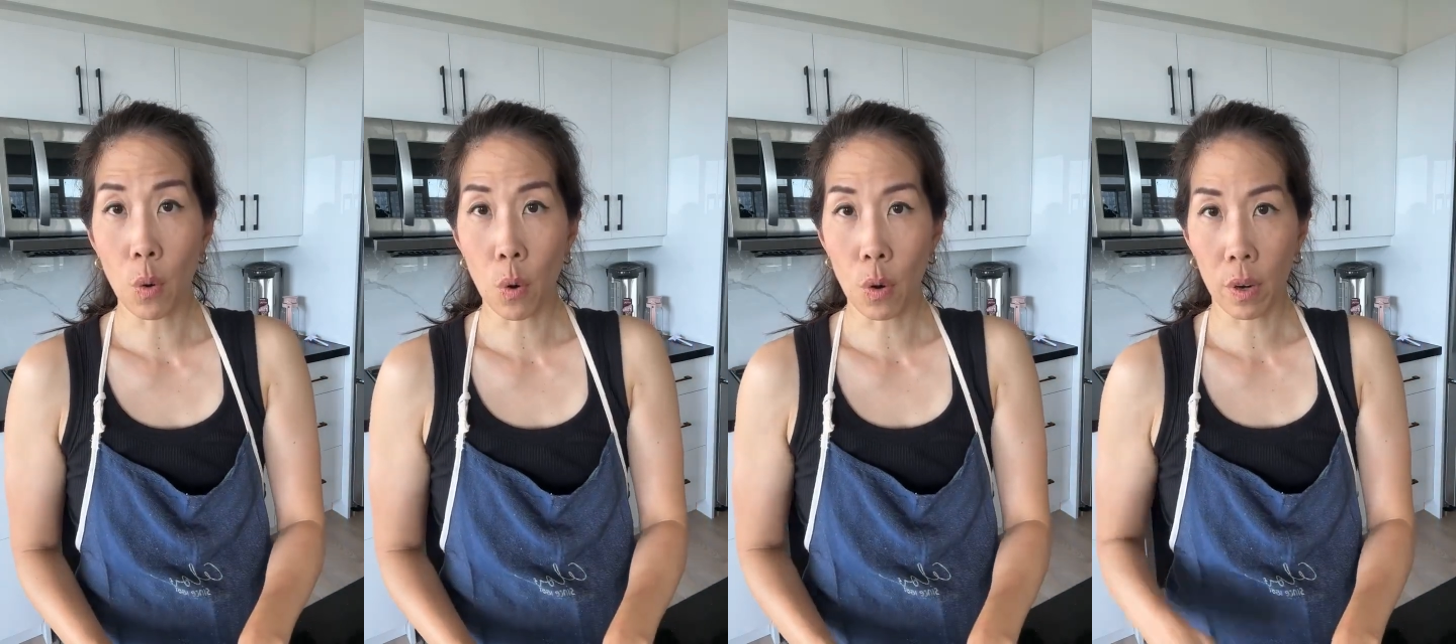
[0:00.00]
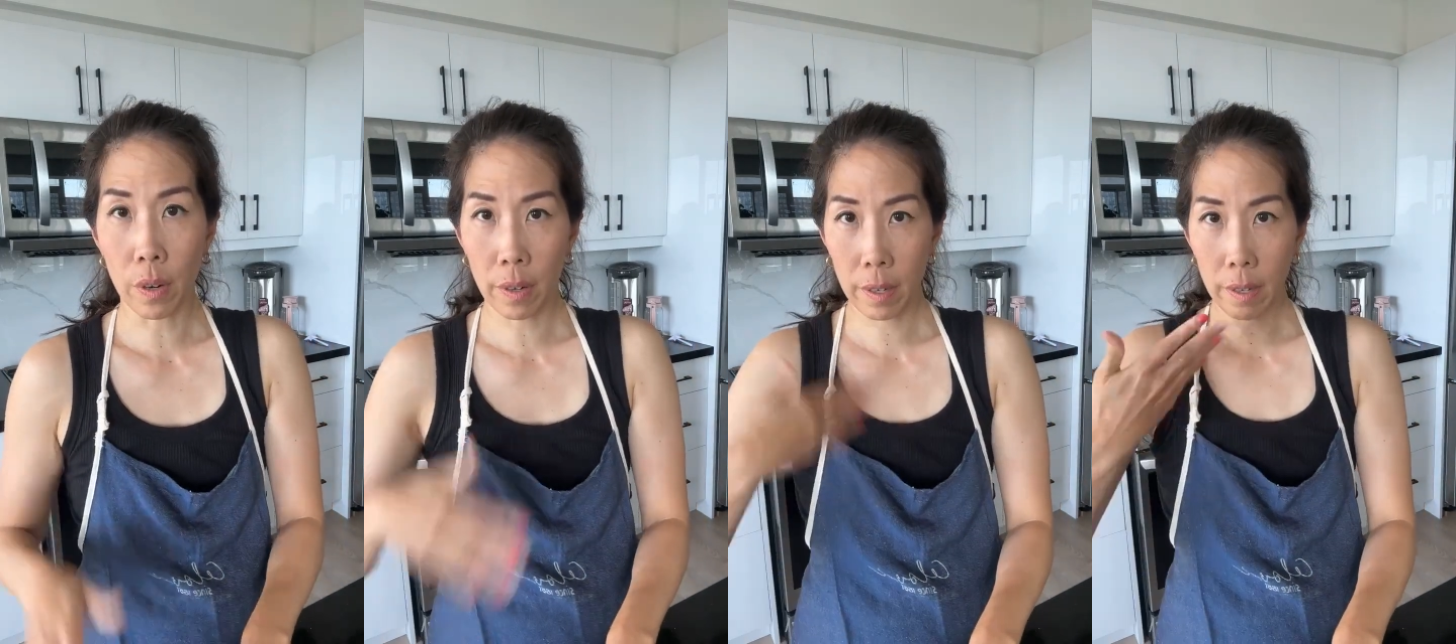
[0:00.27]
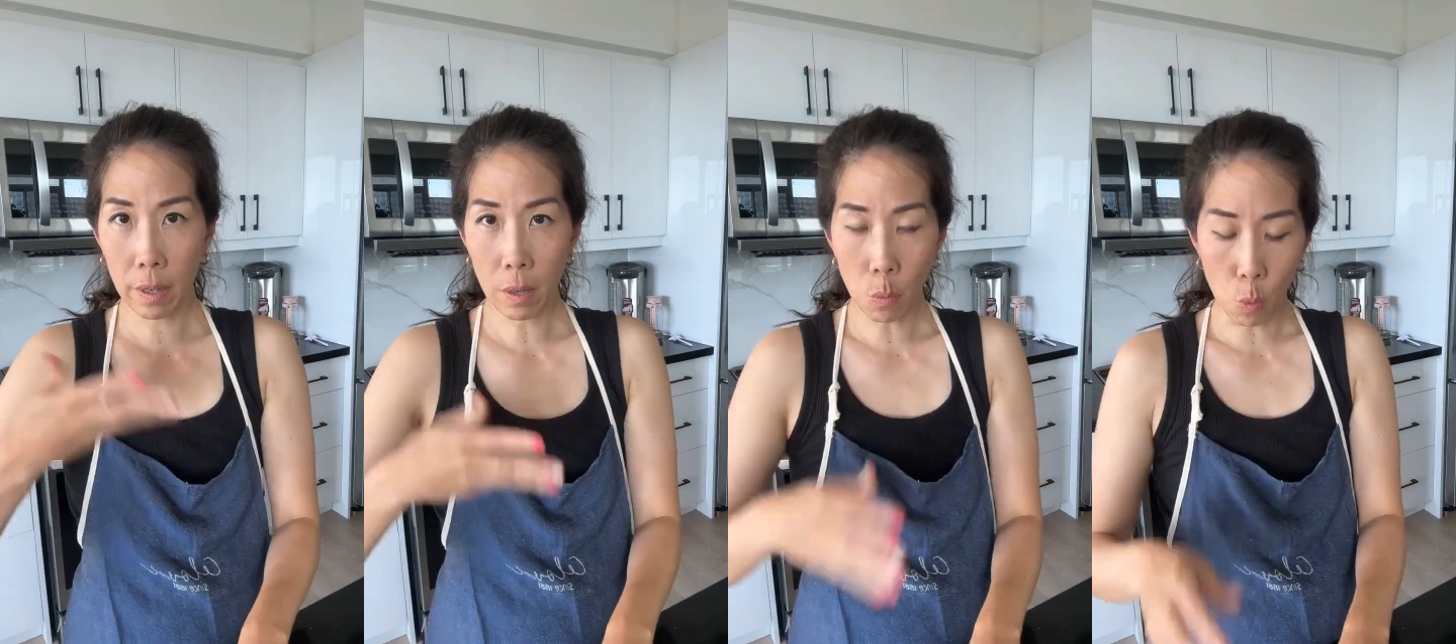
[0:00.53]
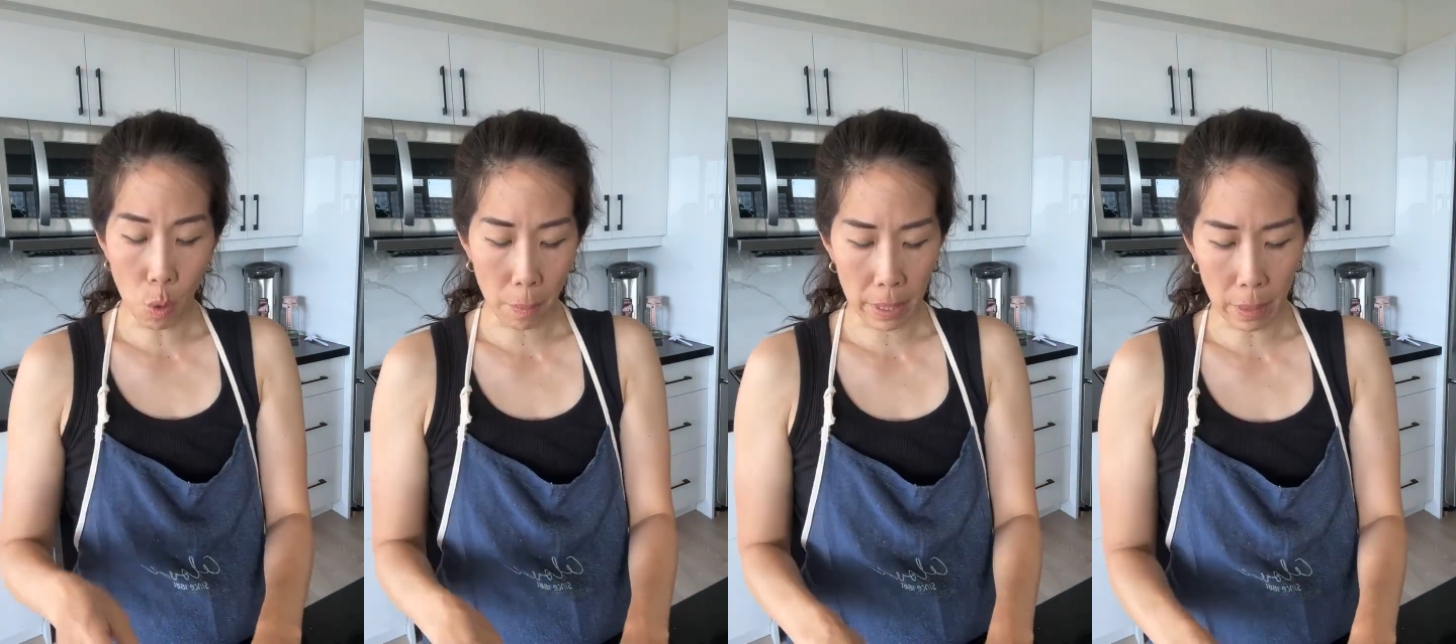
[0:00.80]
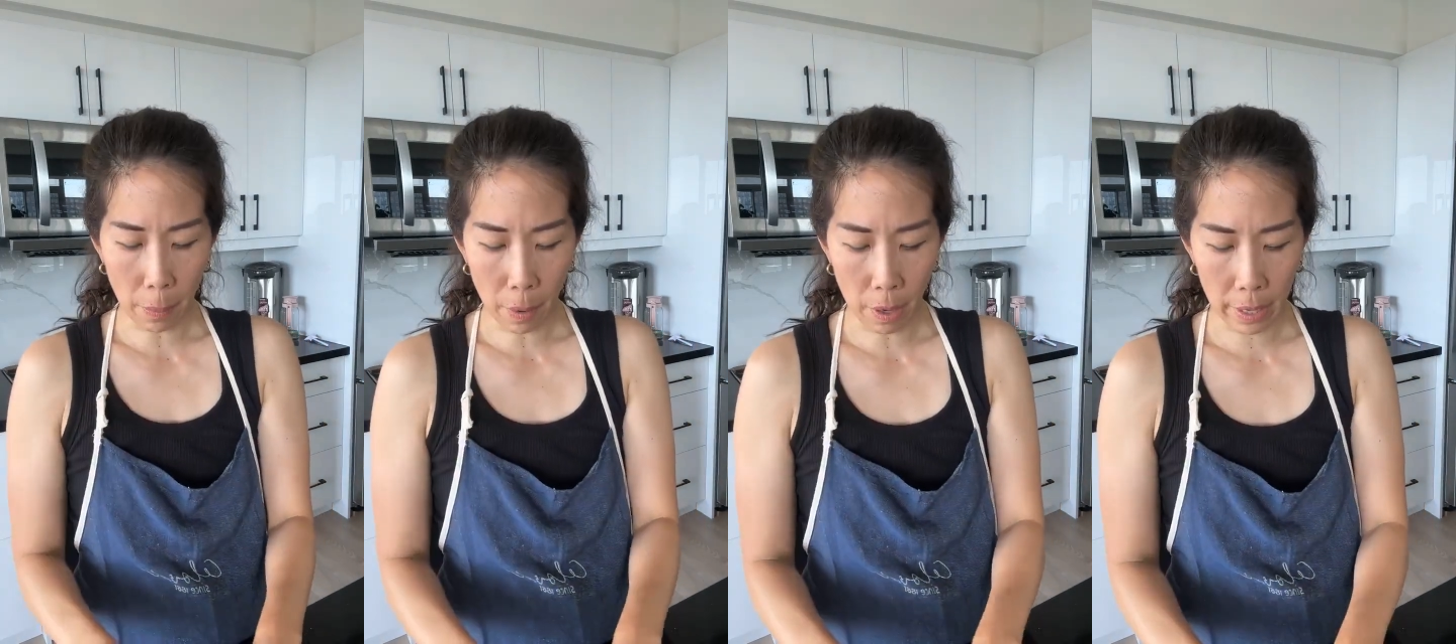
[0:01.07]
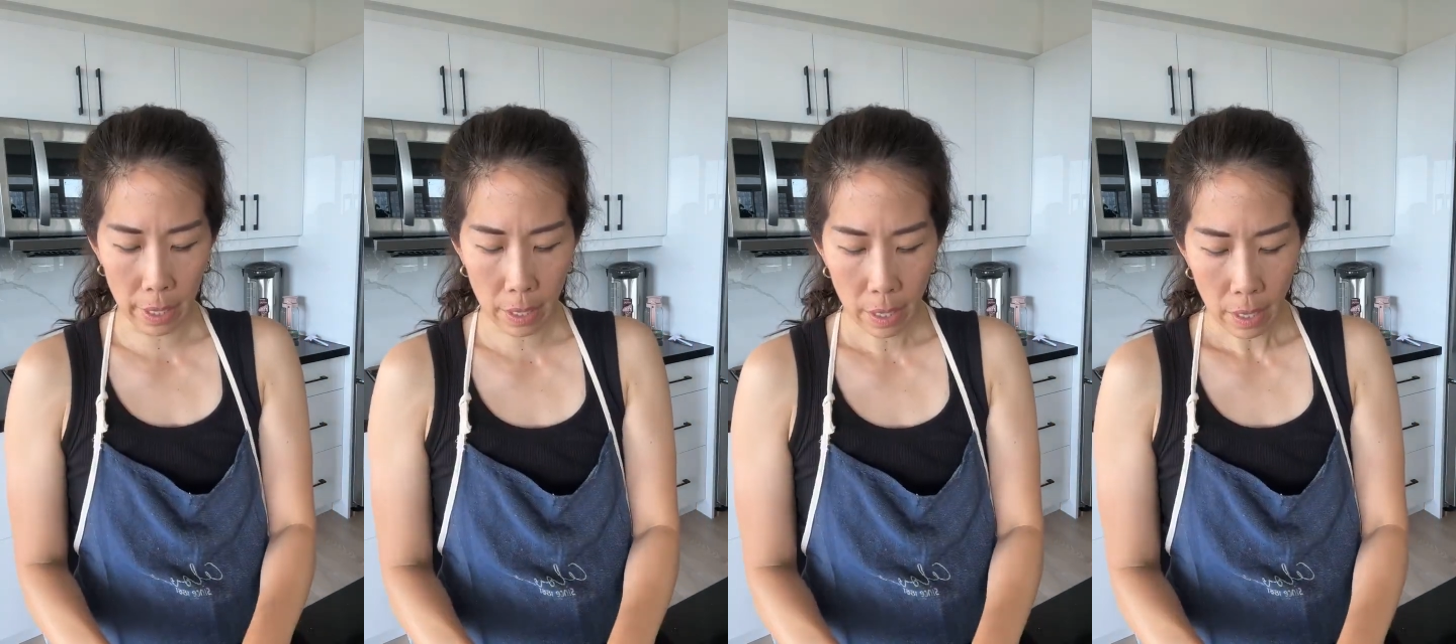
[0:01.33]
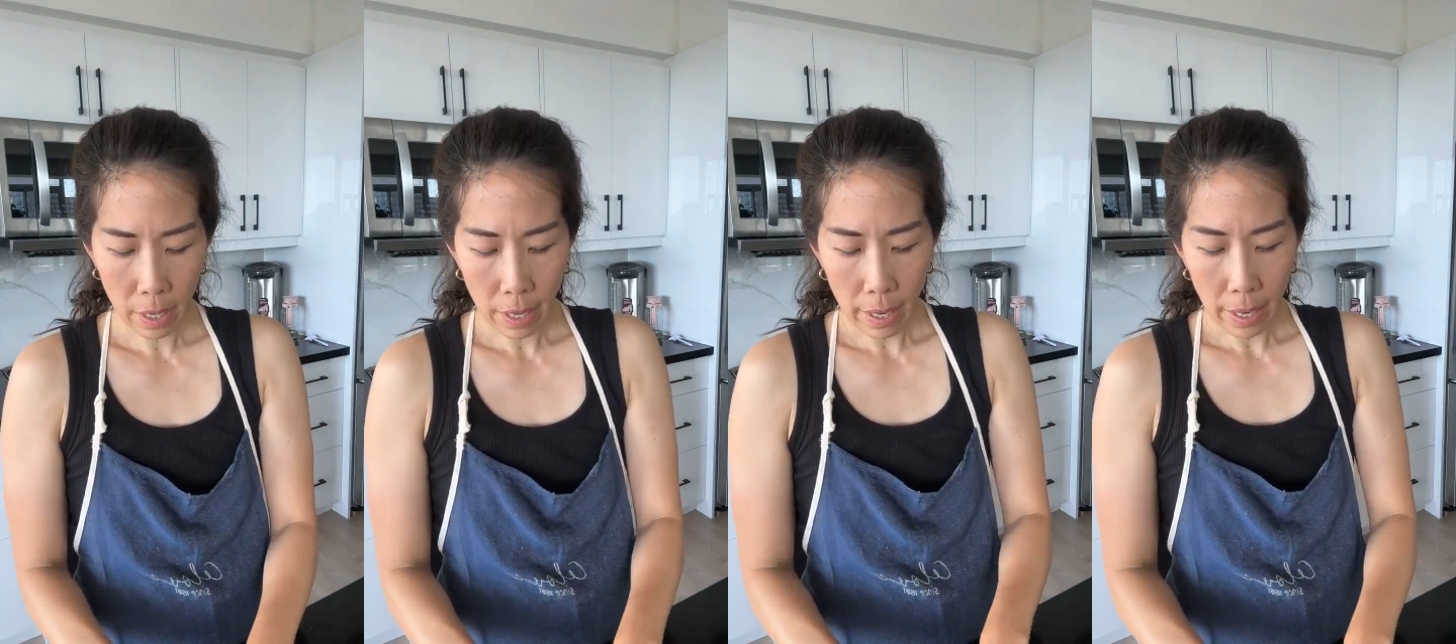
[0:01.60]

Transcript: or warming the body.